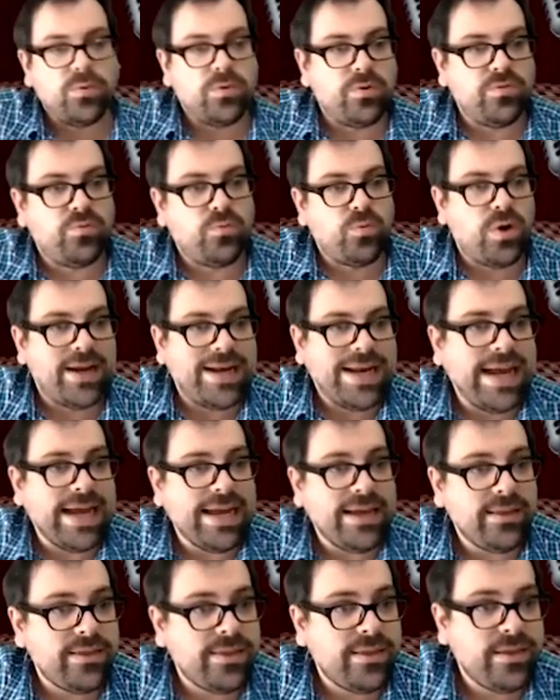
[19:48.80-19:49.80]
root of
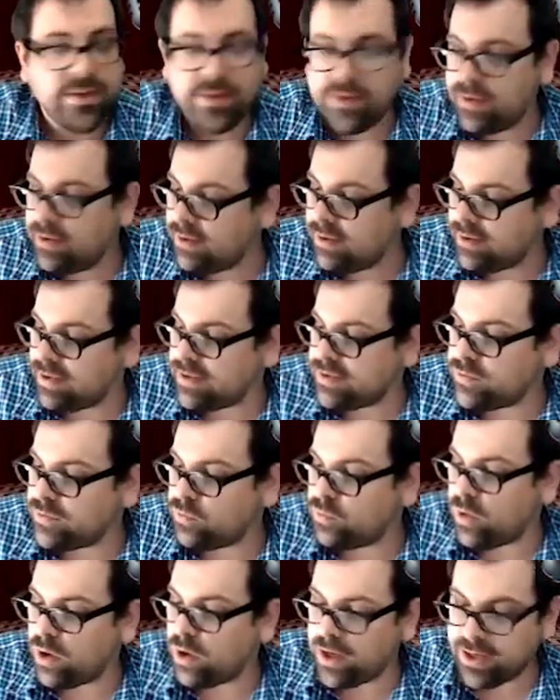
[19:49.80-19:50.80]
1/8 is
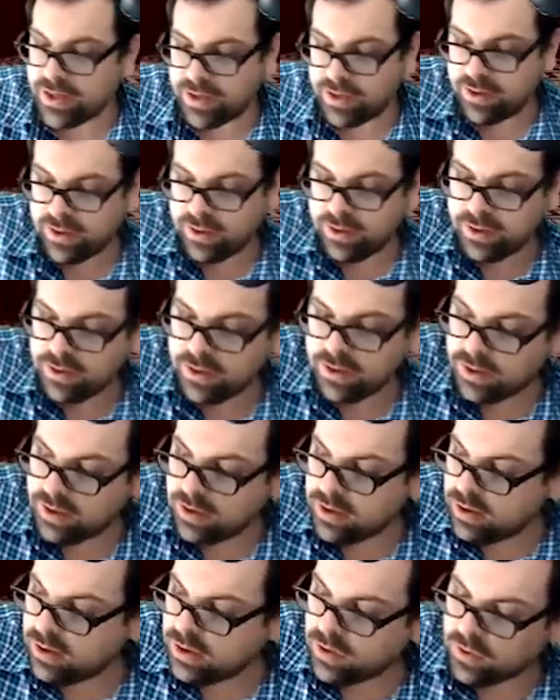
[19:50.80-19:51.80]
1
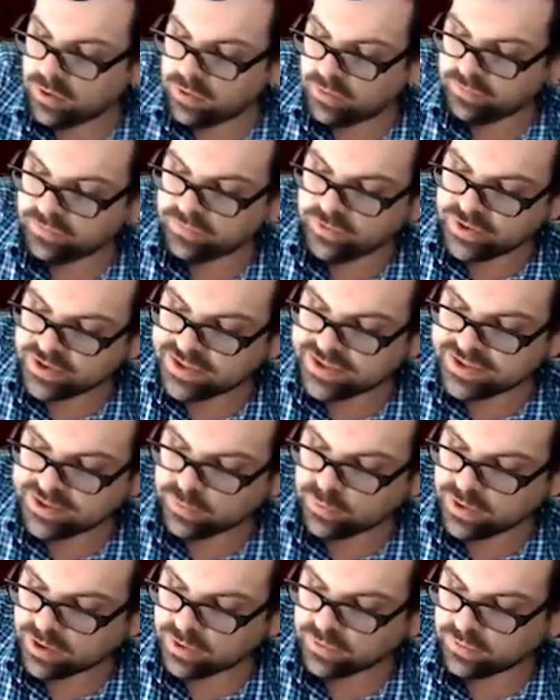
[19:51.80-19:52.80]
over the
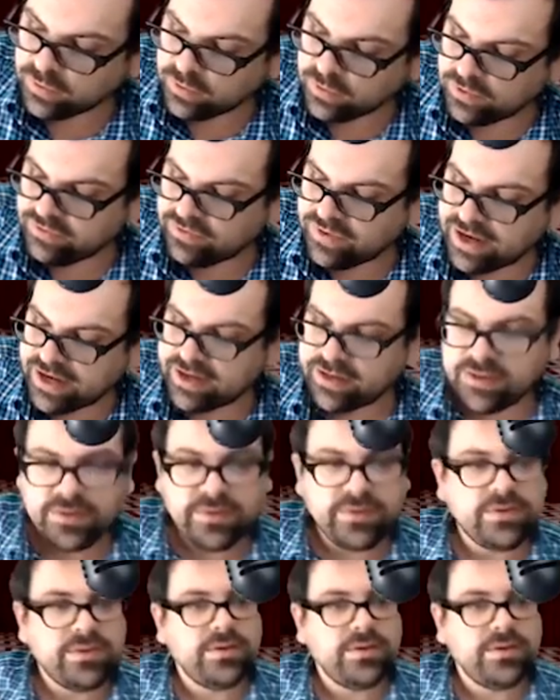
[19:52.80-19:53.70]
square root of 8.